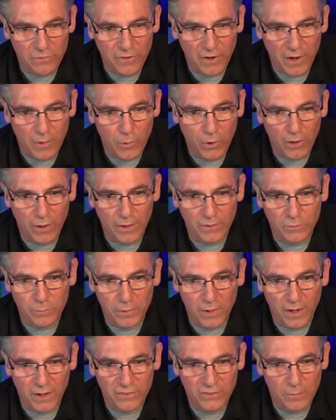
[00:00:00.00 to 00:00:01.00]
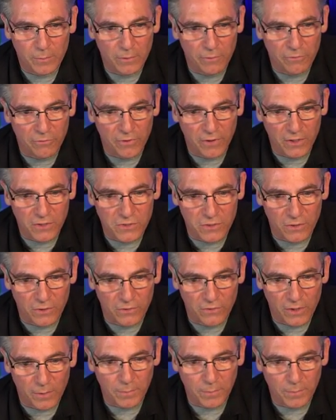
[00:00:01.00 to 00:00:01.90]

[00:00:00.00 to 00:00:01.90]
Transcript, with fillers: Firewall has blocked some of the features.